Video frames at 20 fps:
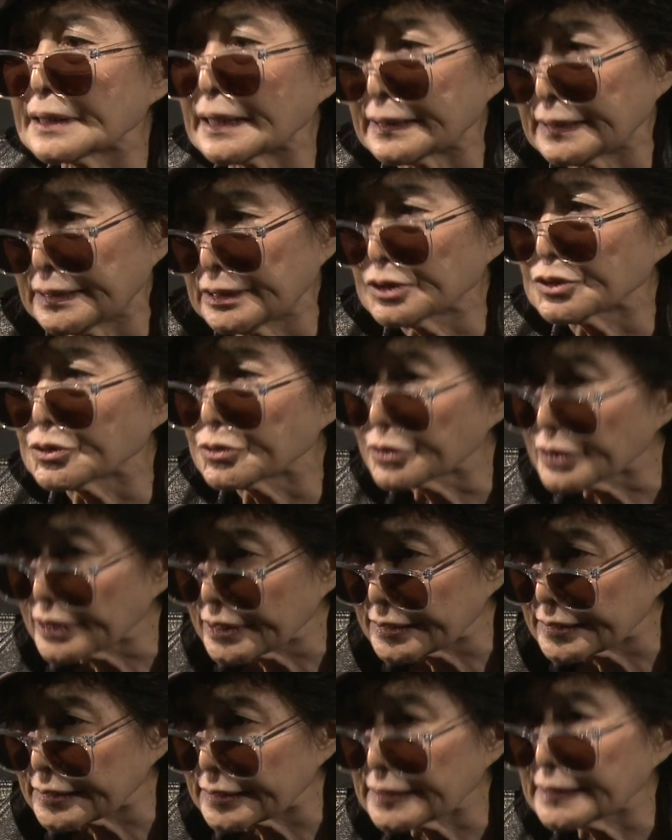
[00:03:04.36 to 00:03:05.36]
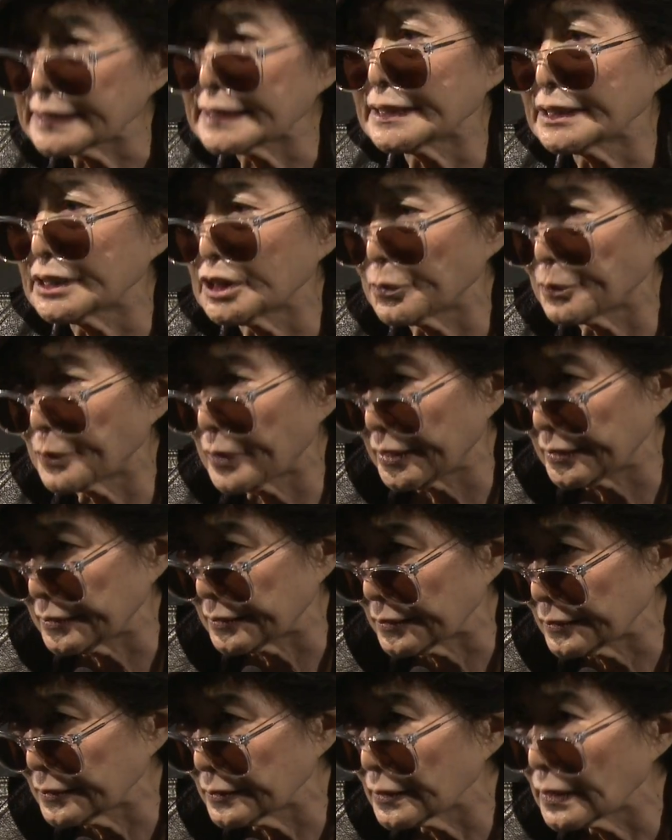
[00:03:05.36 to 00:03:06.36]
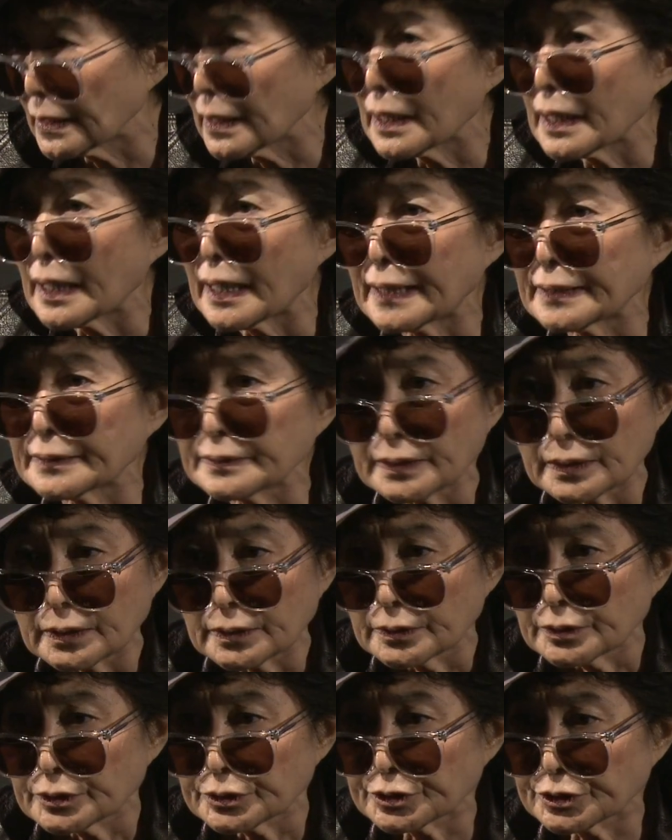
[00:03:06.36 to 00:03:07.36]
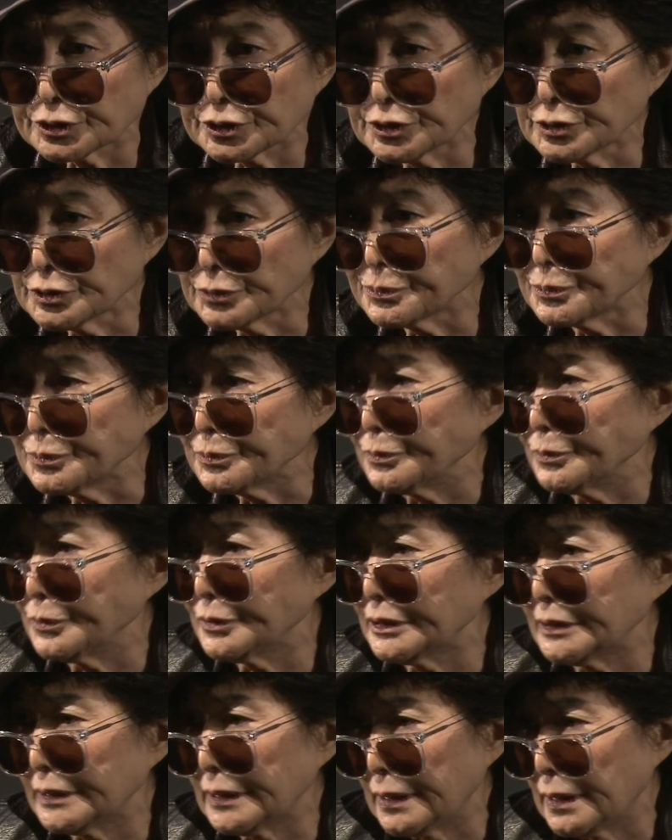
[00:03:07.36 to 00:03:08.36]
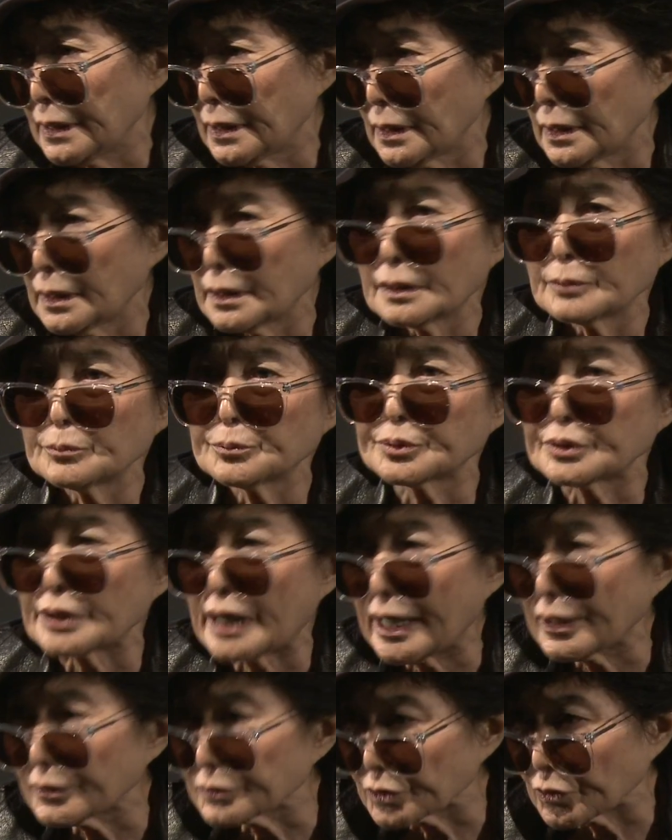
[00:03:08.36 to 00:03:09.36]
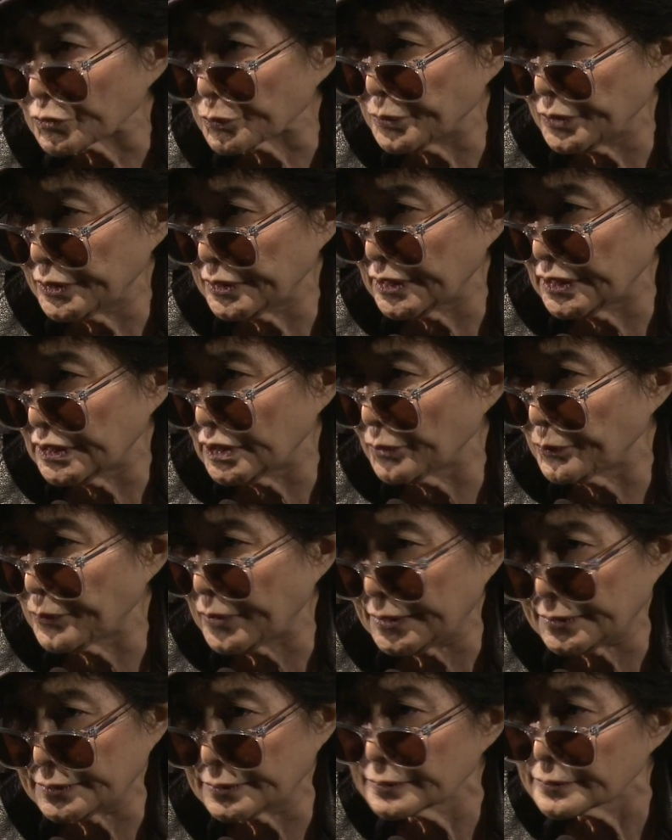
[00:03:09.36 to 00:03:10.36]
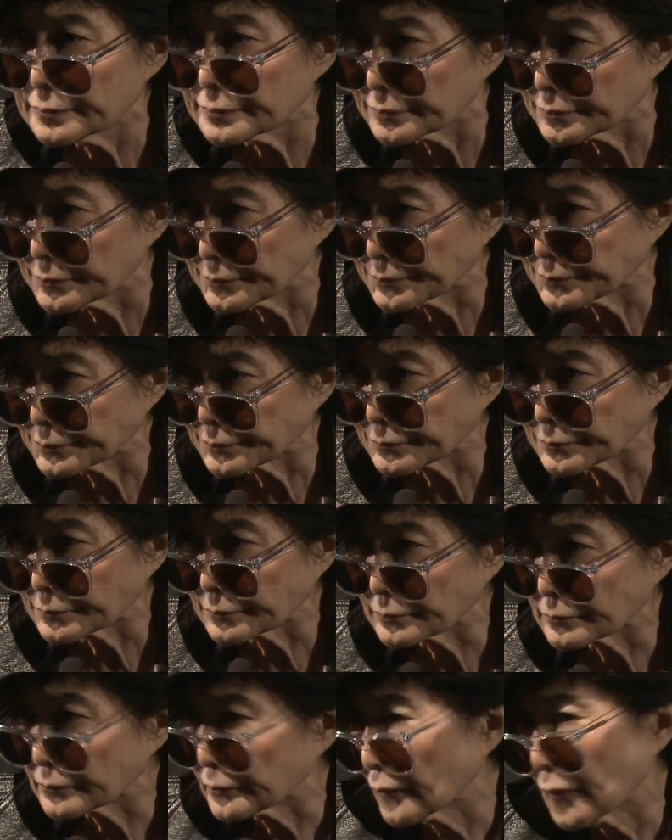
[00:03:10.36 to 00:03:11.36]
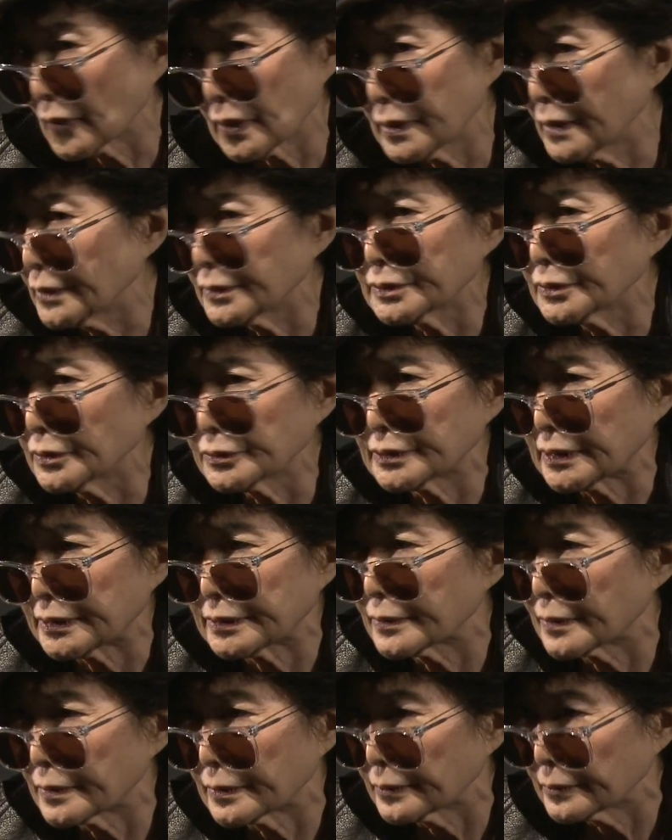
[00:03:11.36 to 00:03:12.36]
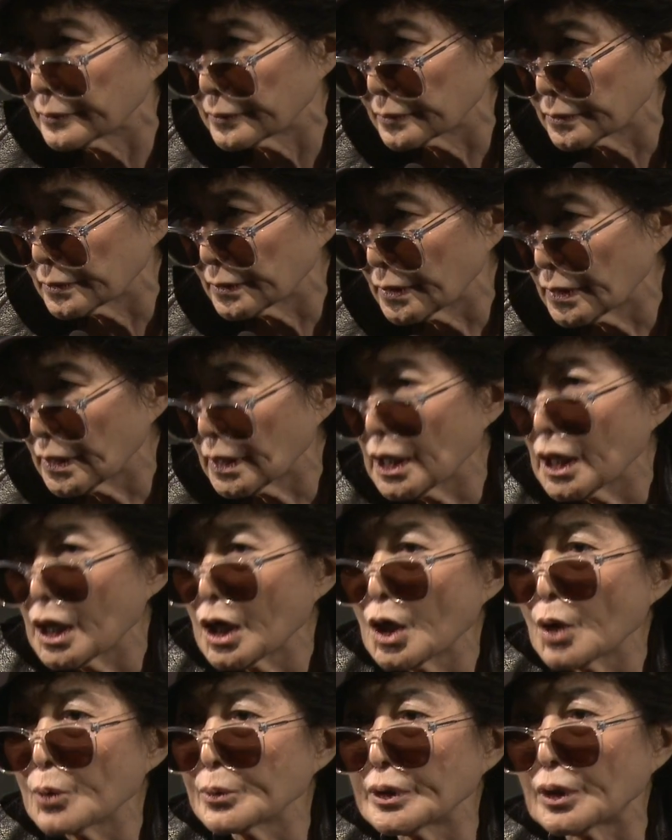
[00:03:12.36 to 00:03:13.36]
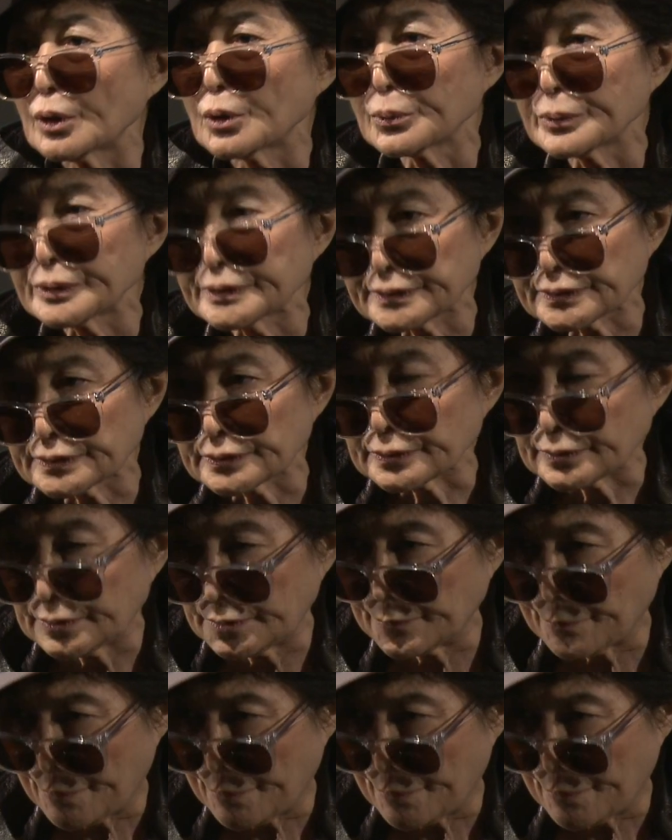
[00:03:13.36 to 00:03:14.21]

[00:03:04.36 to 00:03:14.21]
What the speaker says: that is really independent and shouldn't be proud of being independent. There's no such thing. We are always